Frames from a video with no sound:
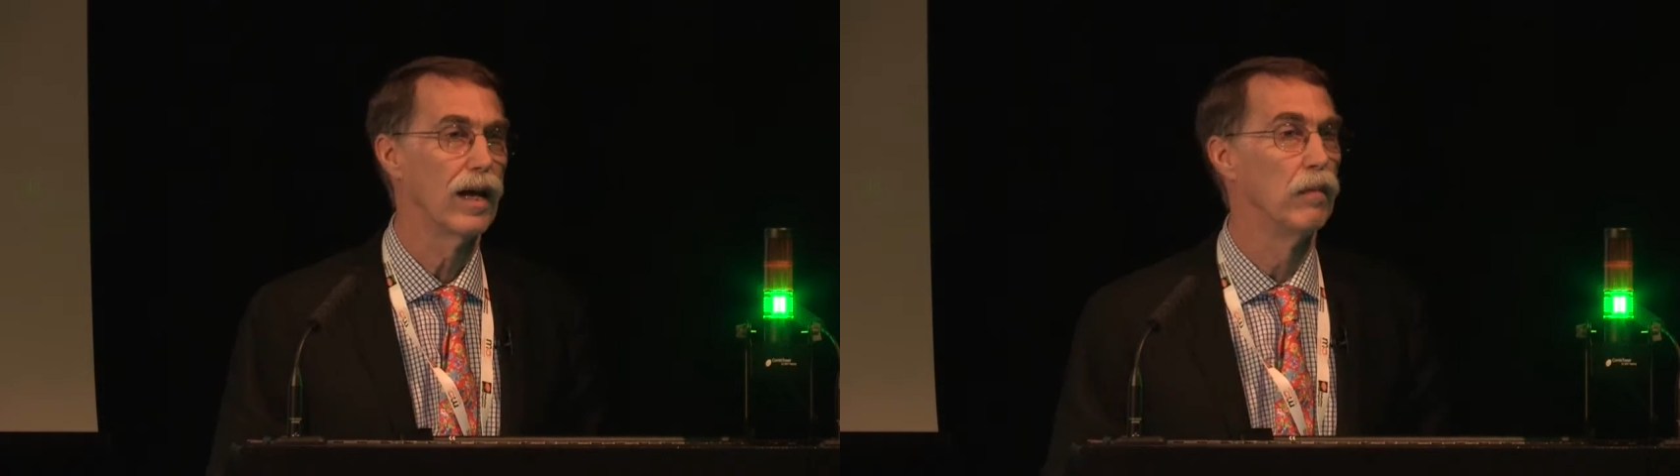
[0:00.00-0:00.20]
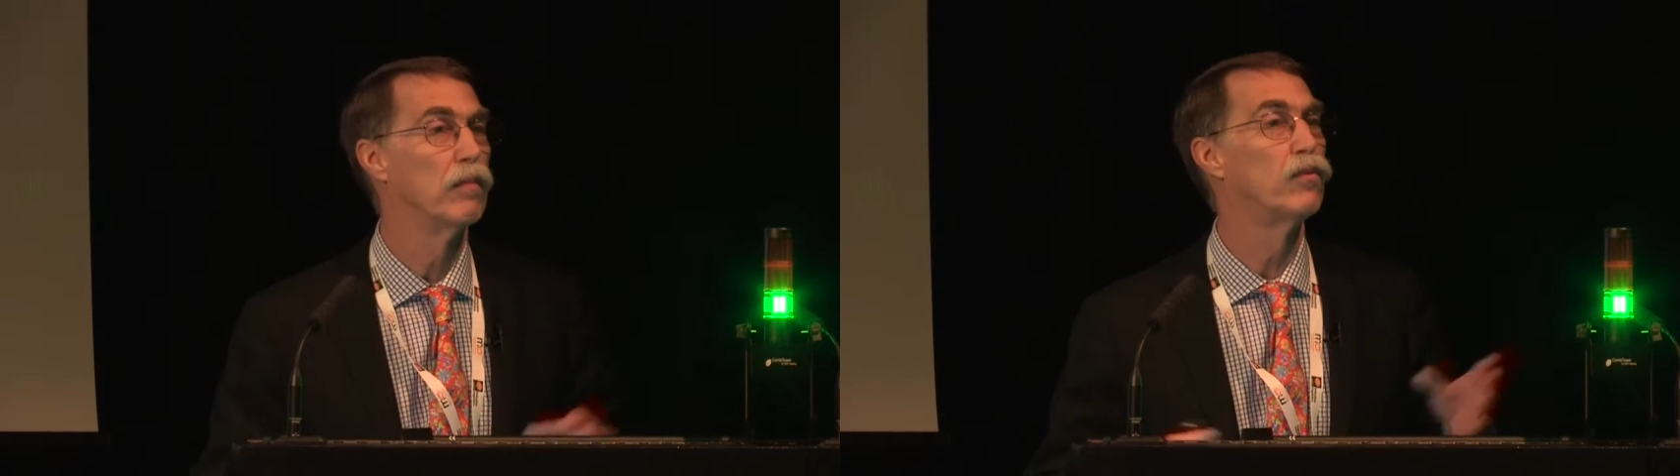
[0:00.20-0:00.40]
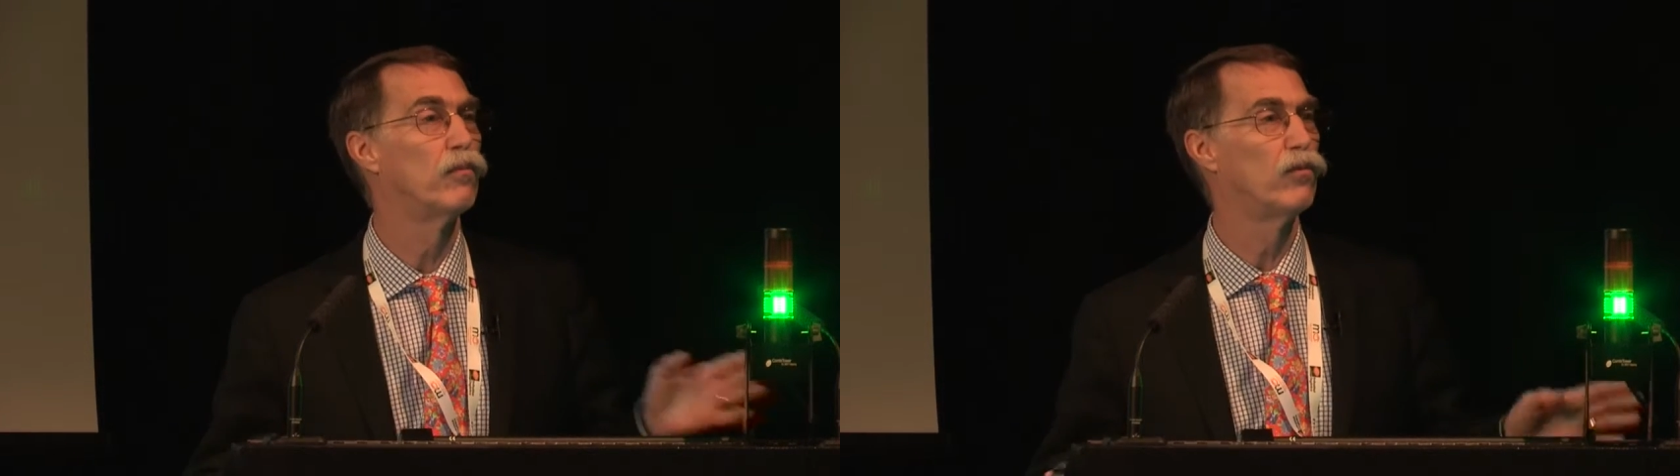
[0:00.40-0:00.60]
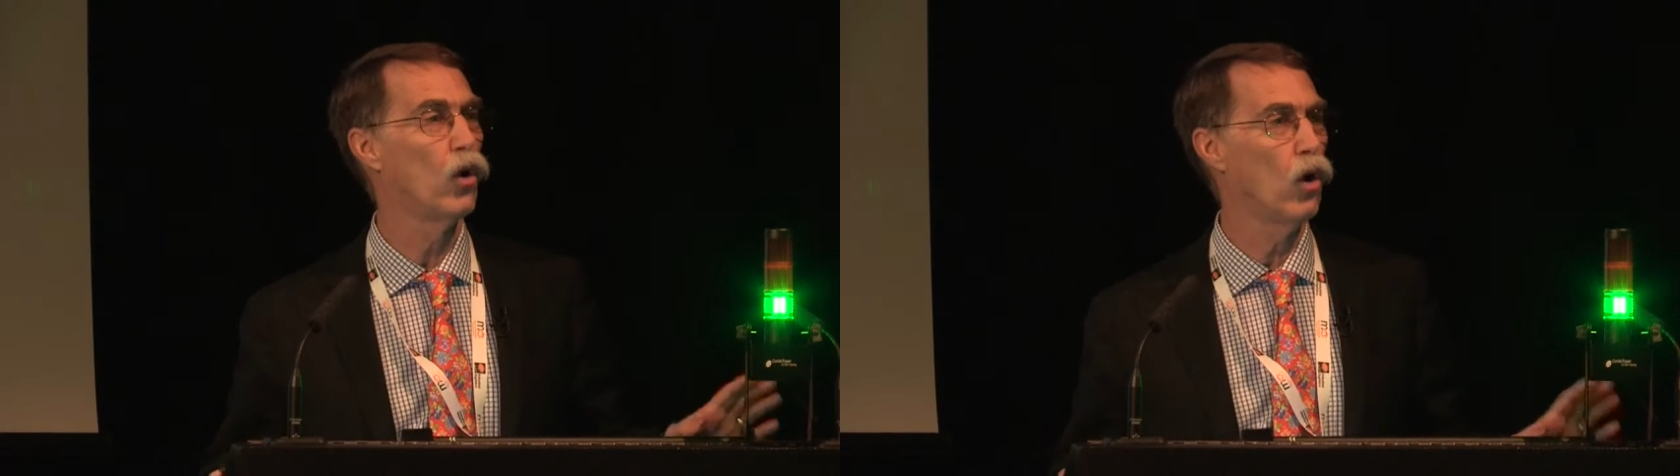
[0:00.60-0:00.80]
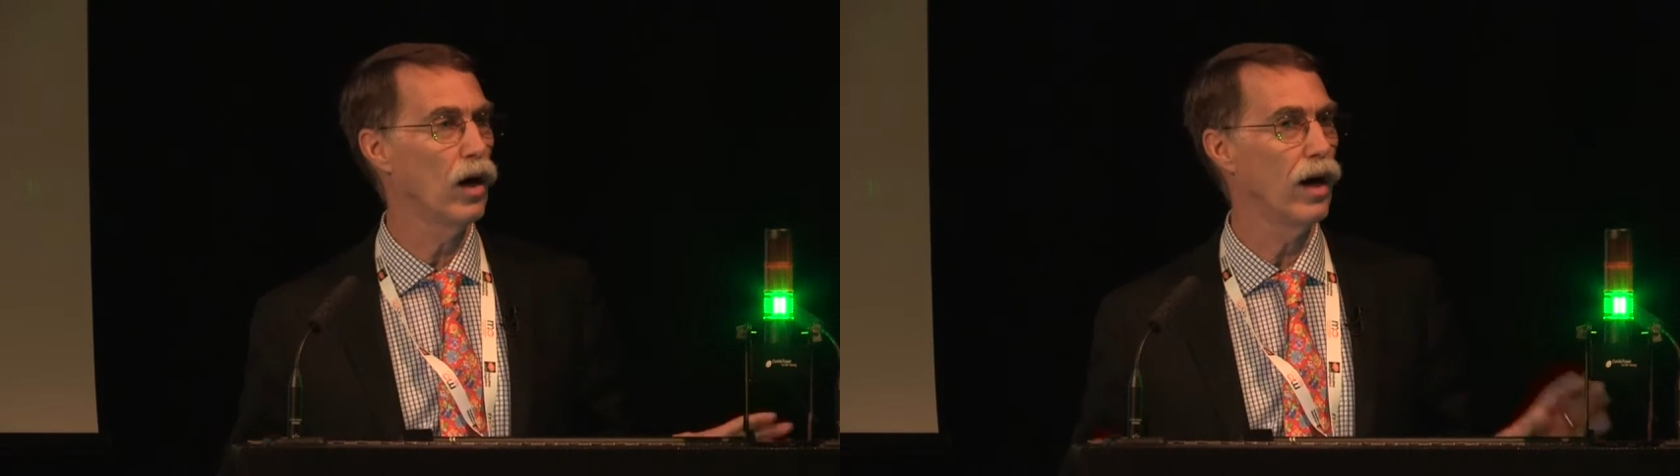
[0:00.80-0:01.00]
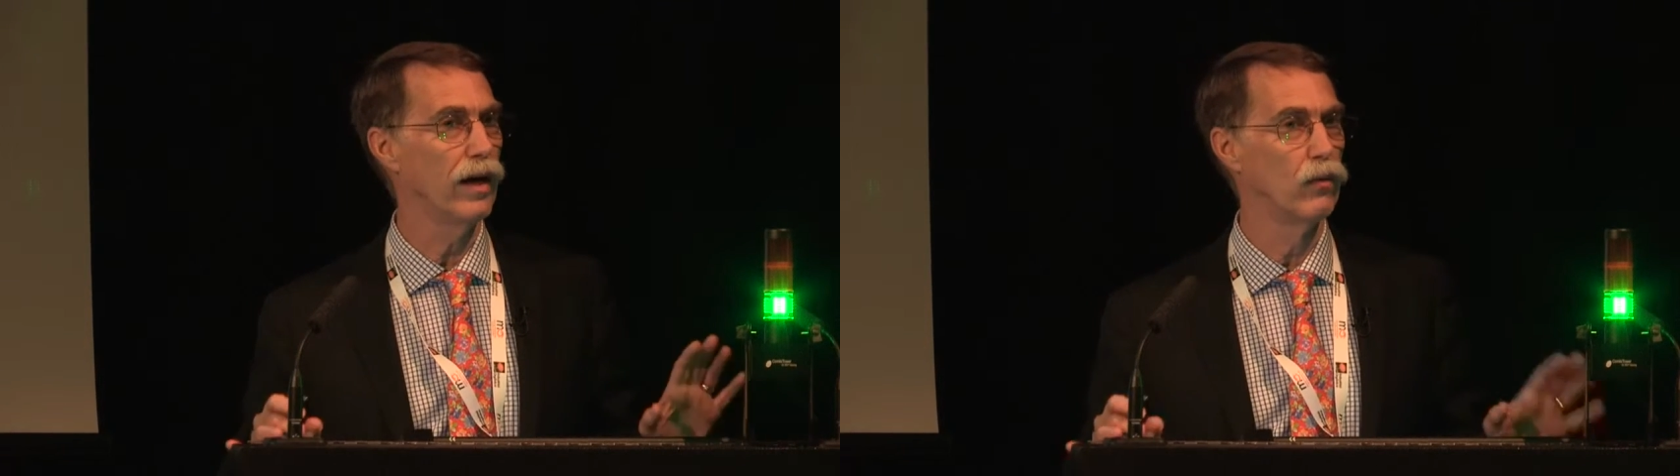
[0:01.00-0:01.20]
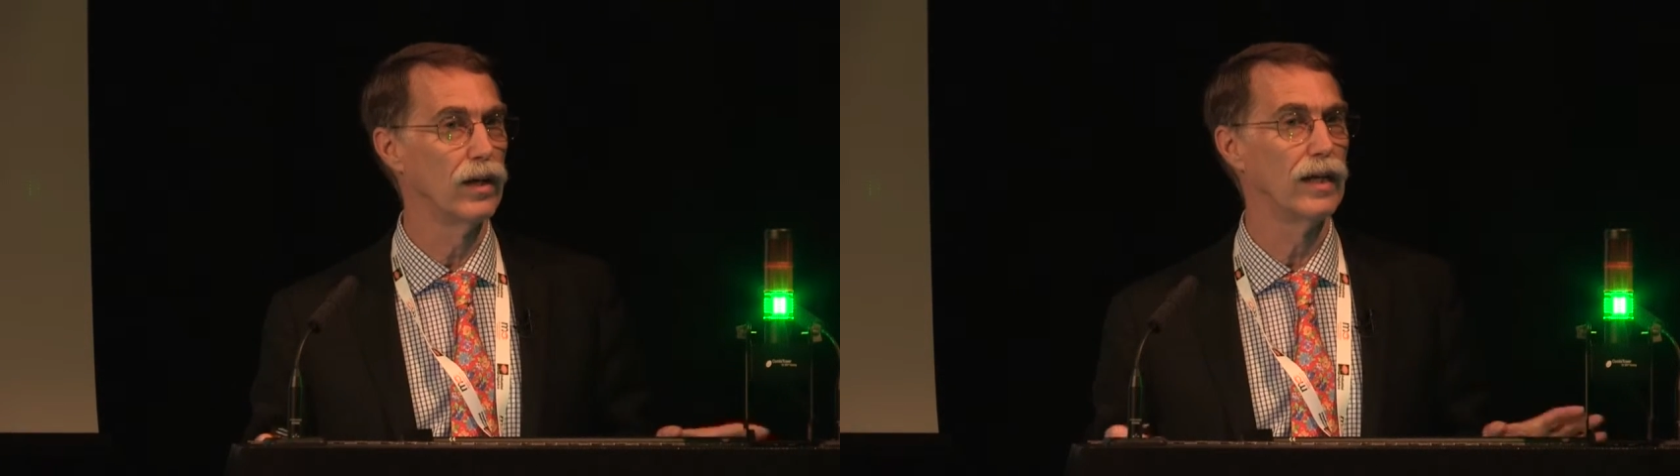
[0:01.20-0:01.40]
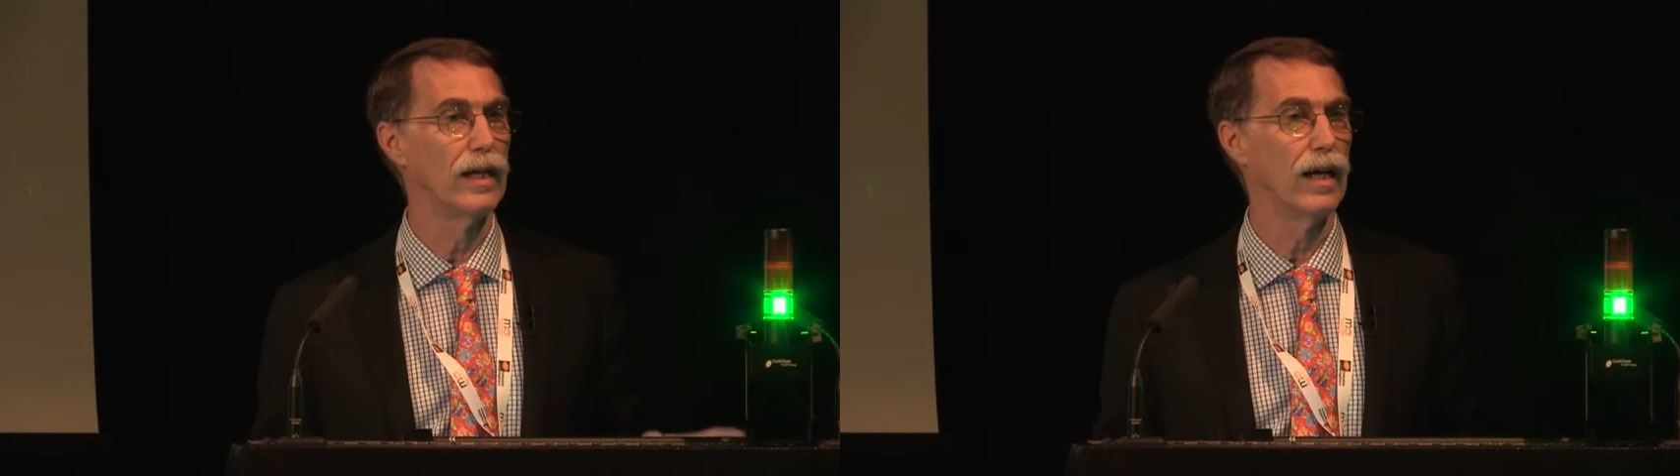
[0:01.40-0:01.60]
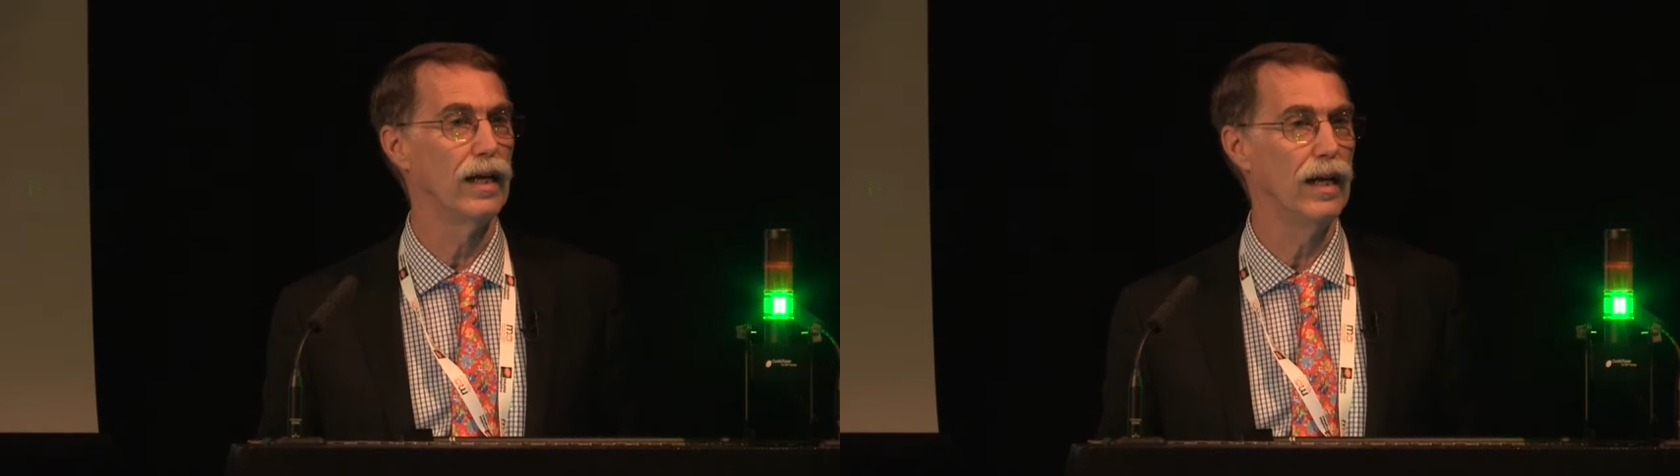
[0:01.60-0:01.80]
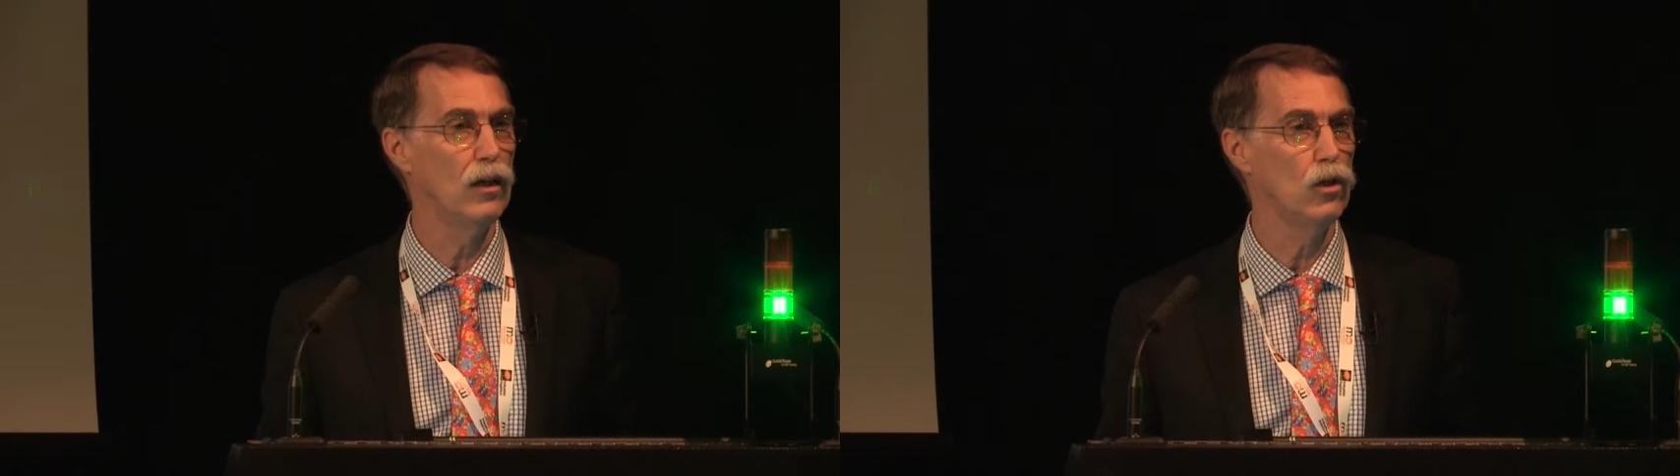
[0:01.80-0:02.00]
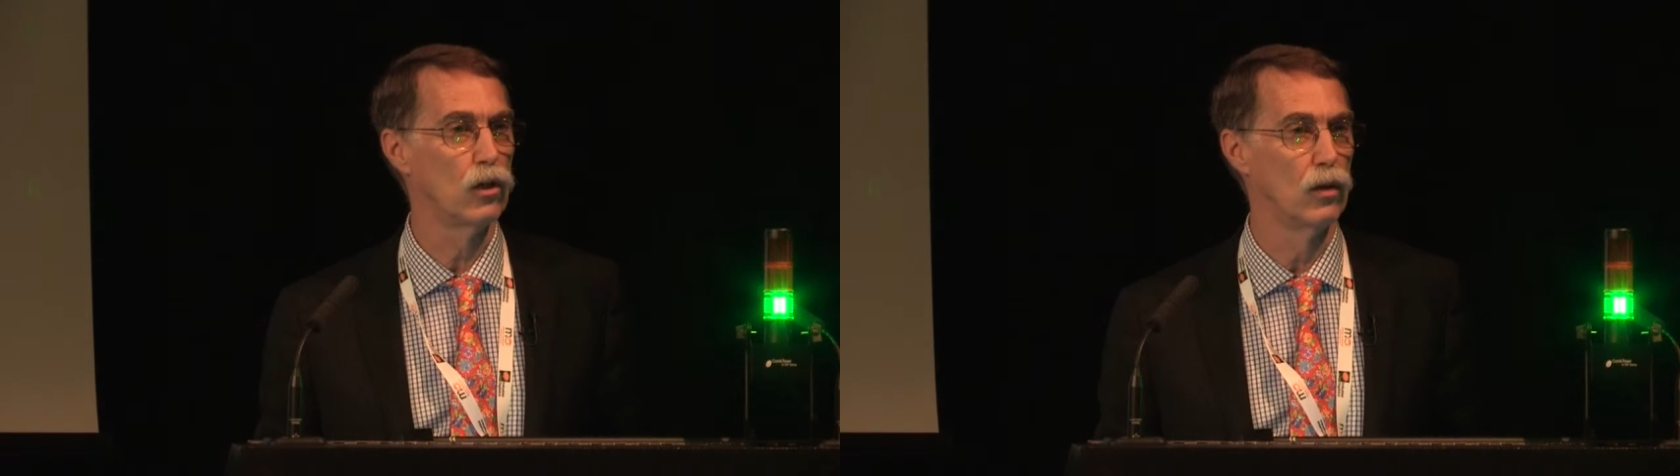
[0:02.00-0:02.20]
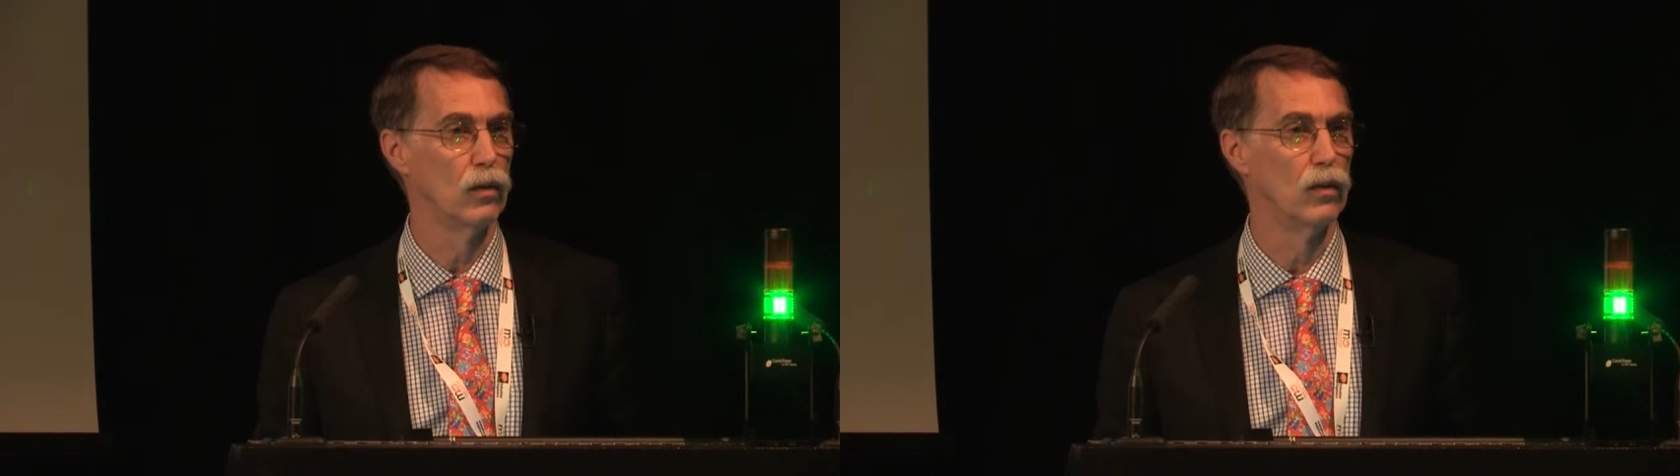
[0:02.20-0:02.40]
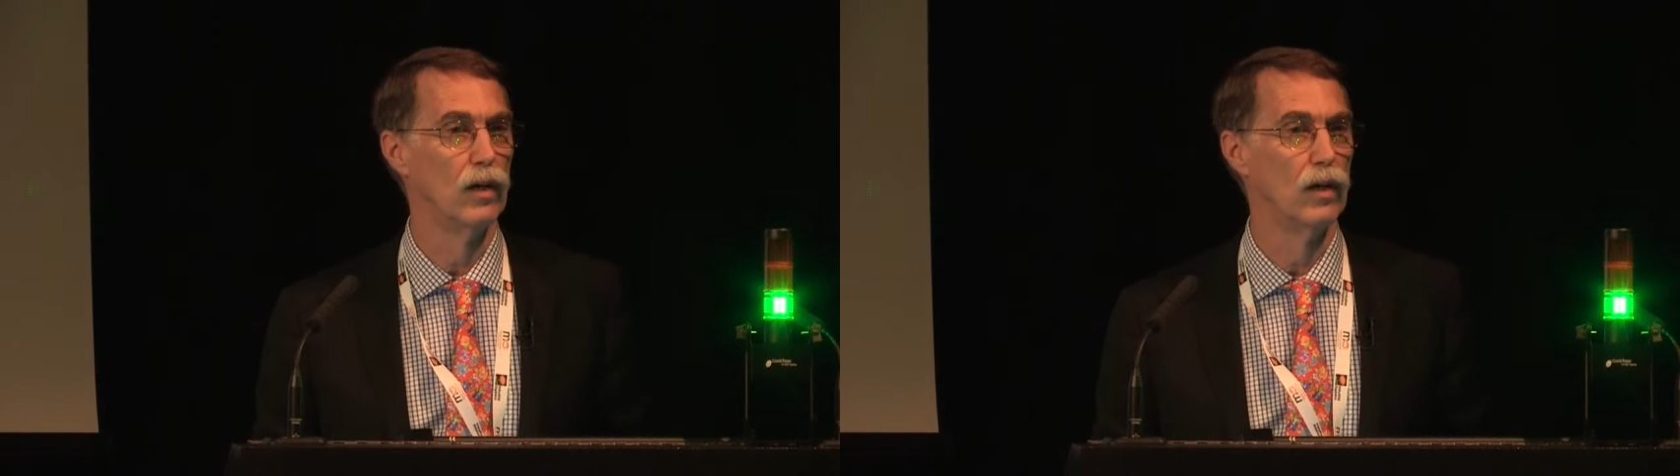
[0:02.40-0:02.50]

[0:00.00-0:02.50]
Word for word: But before I really get into